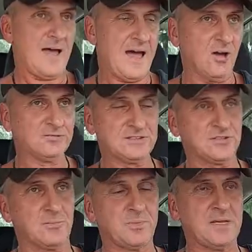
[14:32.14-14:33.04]

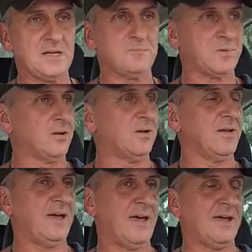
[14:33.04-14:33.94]
houses are being built
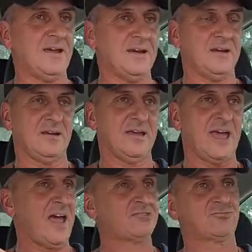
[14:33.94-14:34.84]
at an
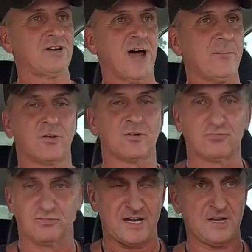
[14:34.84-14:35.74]

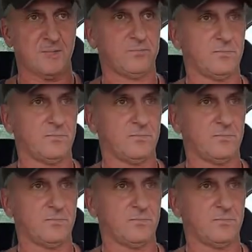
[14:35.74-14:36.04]
astronomical rate,